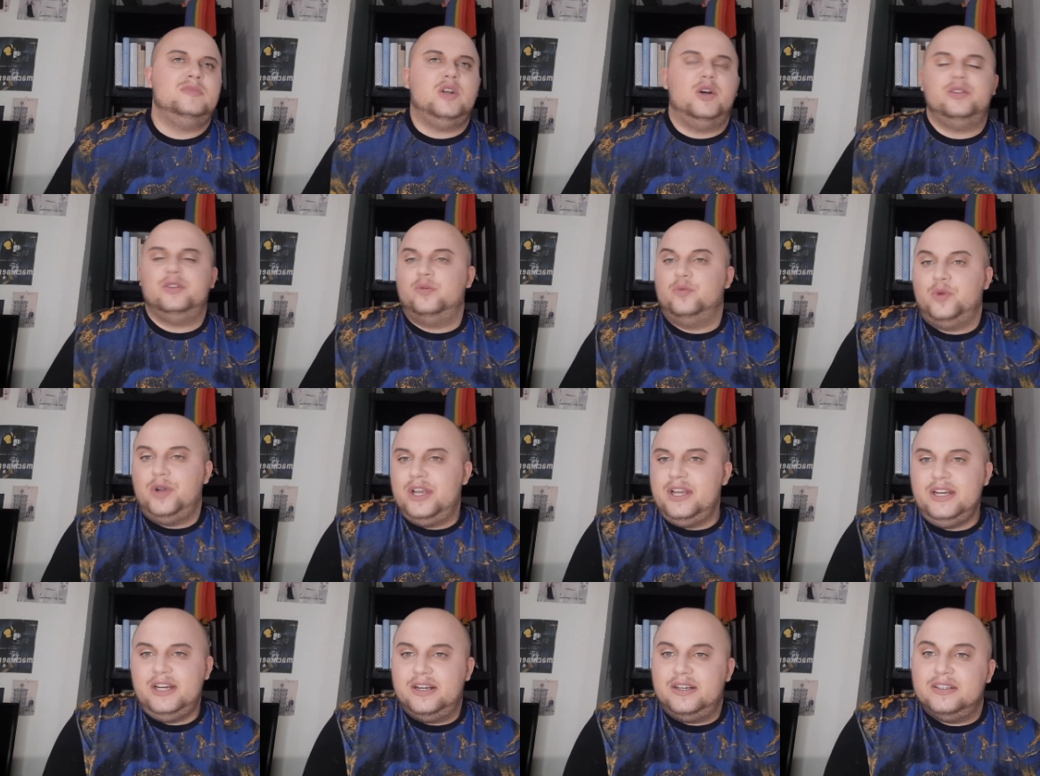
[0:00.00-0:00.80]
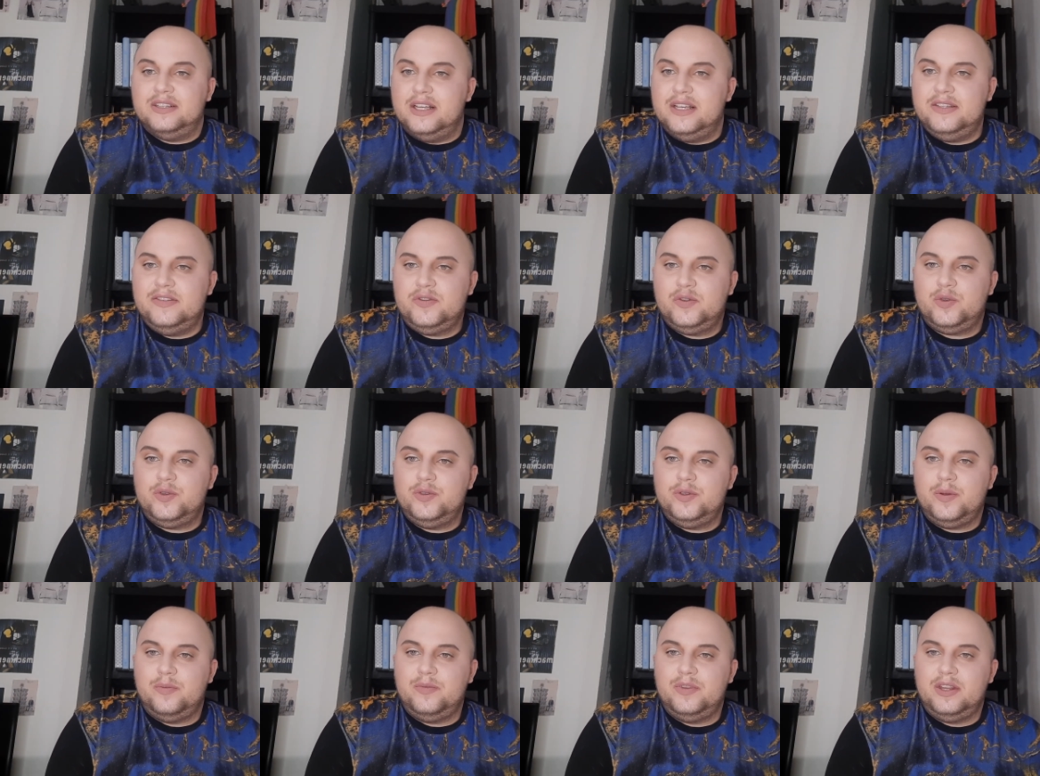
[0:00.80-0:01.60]
on the waiting list or
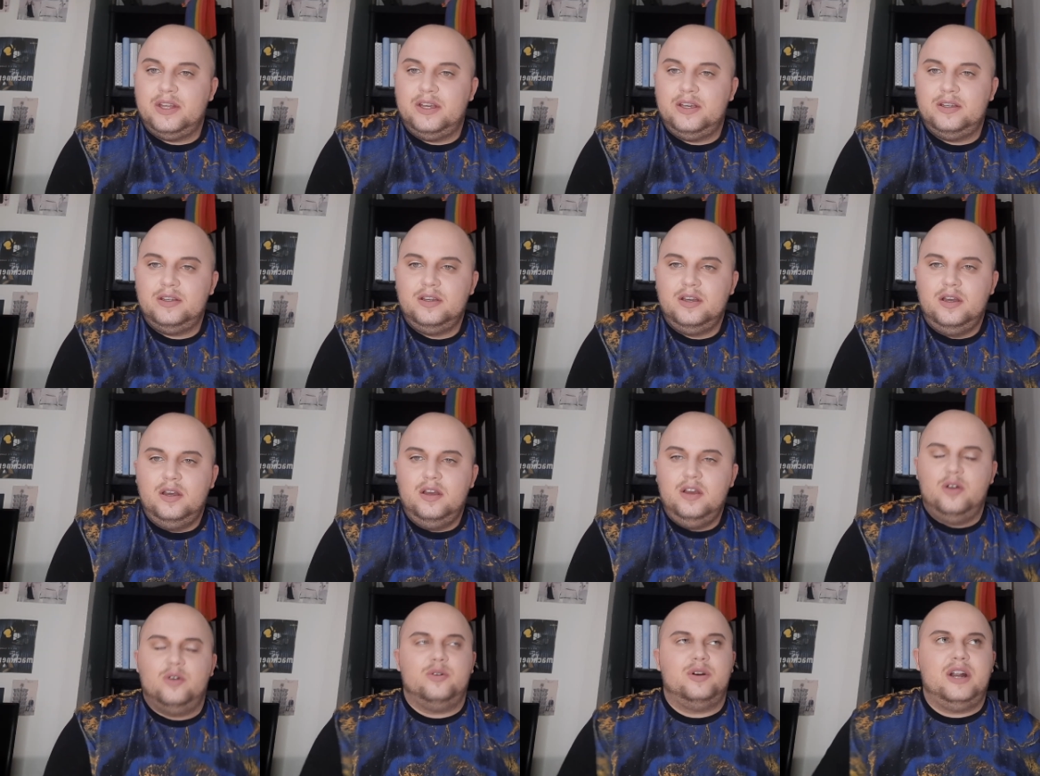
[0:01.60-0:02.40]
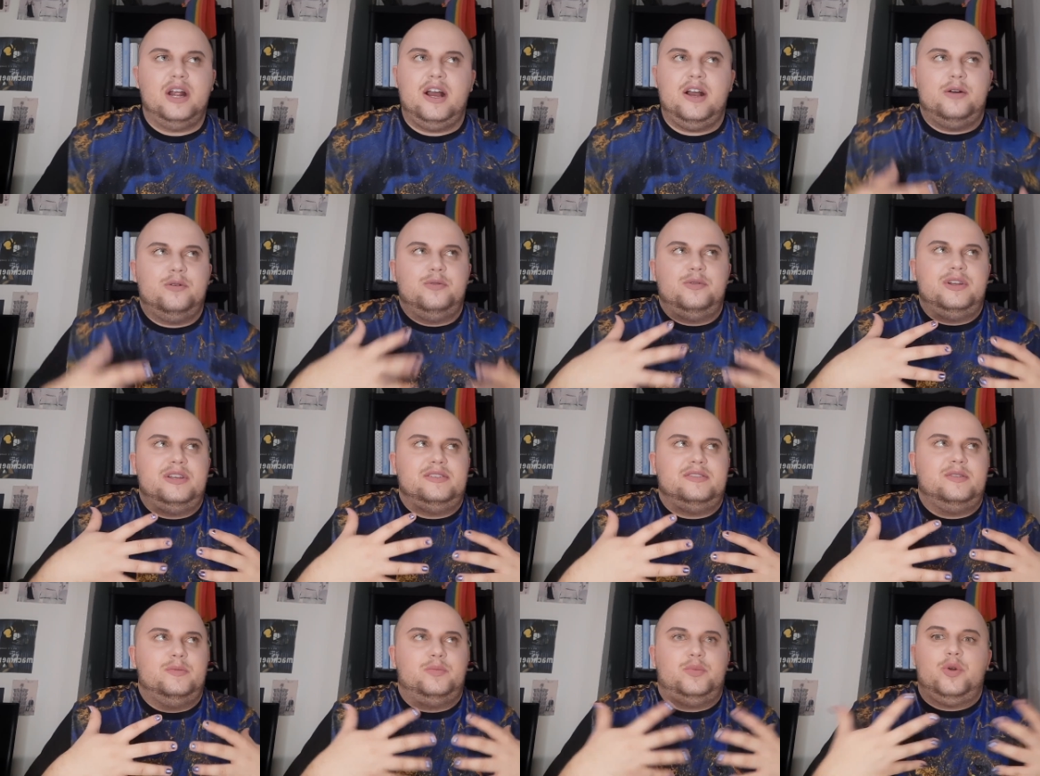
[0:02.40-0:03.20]
something? Or how
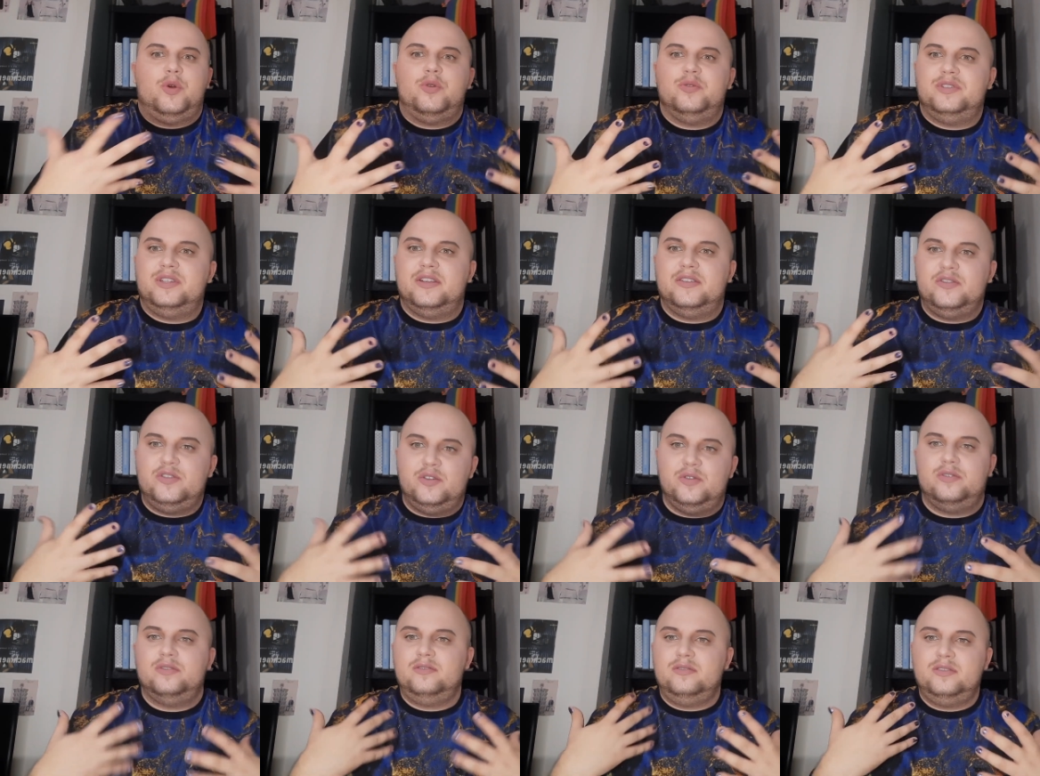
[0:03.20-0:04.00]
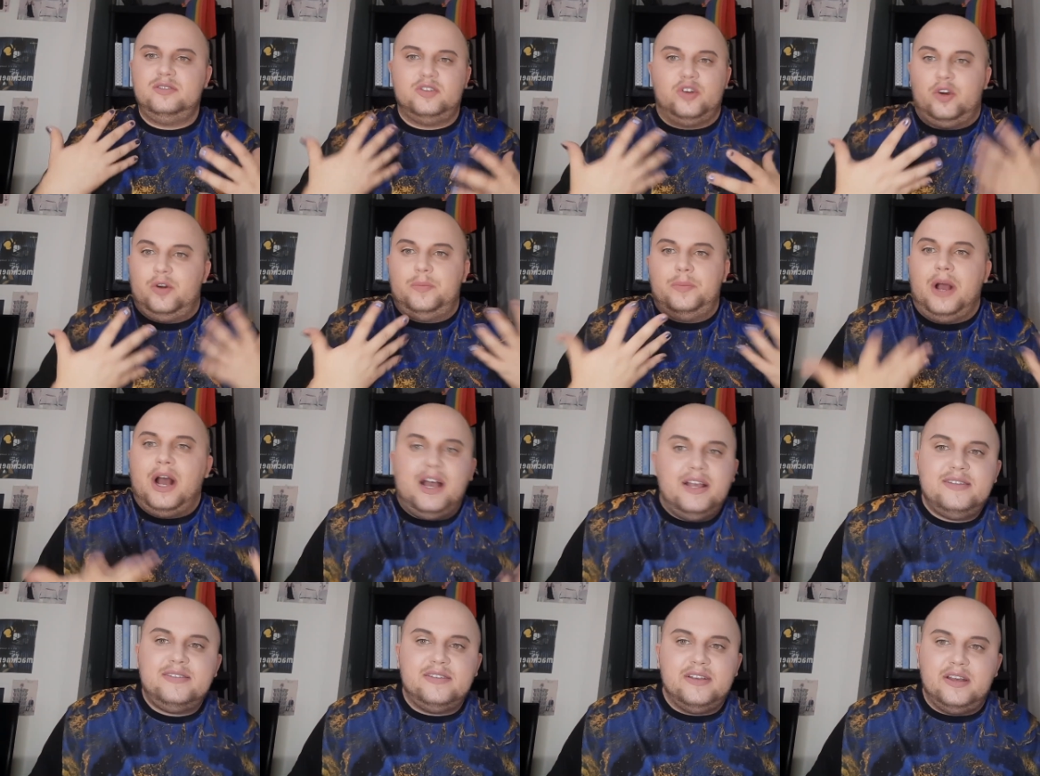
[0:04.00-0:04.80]
is the process to start
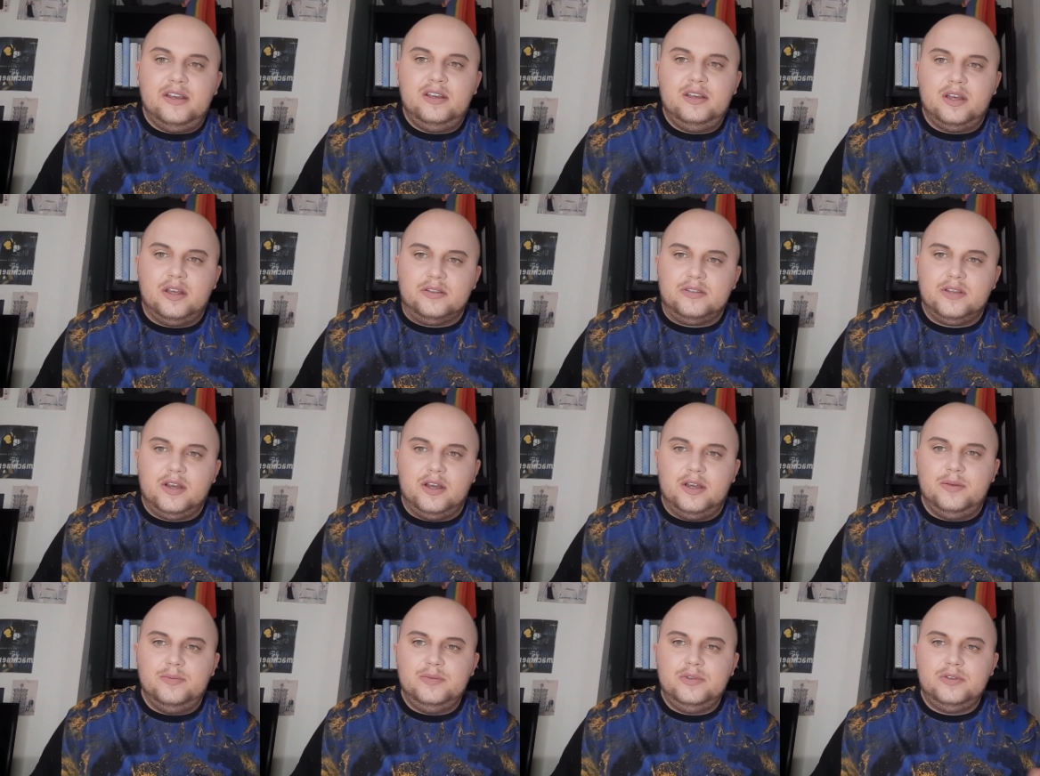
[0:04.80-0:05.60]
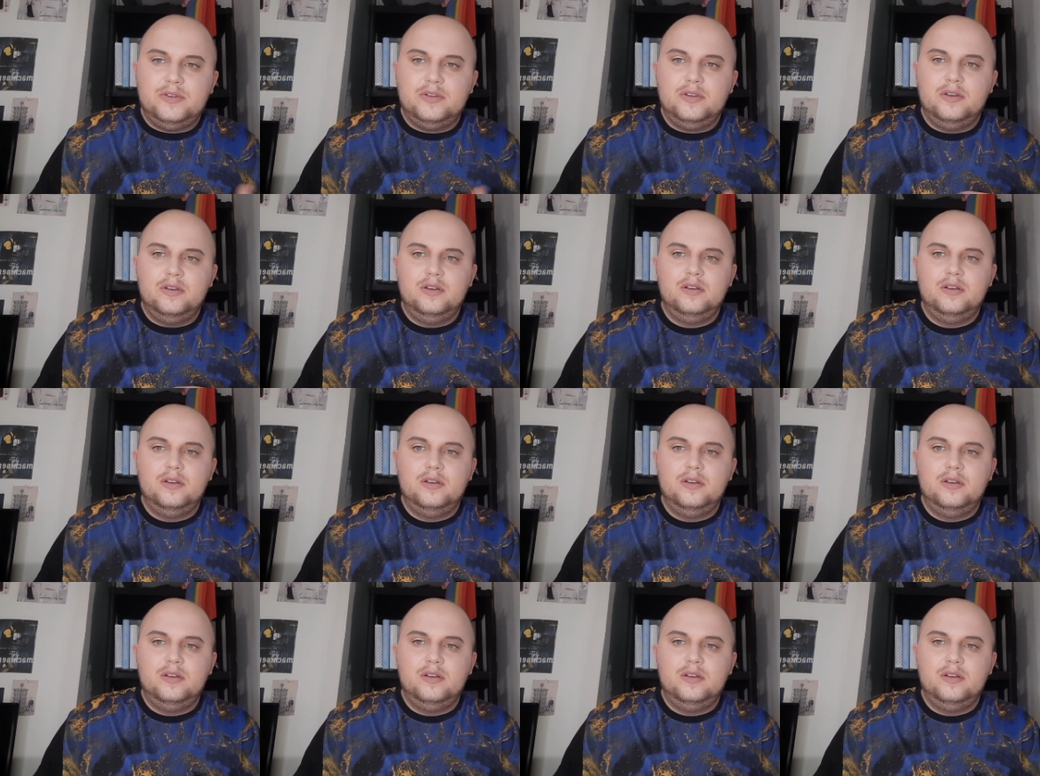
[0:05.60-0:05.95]
passing at times?